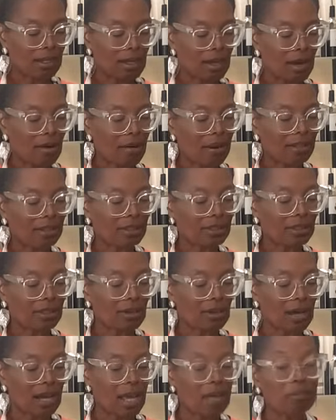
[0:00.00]
All right, so
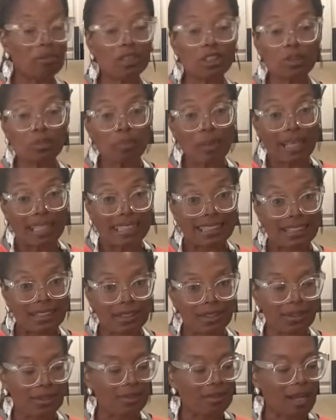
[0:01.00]
I'm a
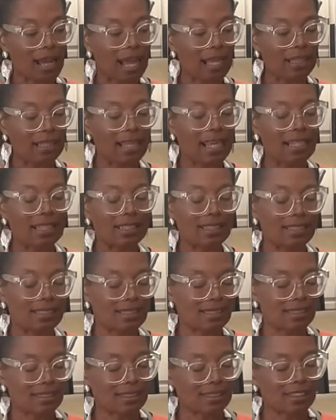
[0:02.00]
spicer. I like
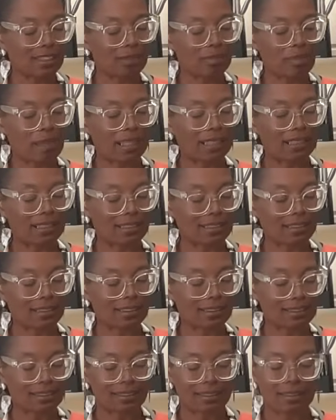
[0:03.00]

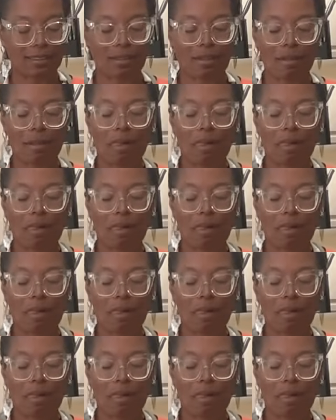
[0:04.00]
spices.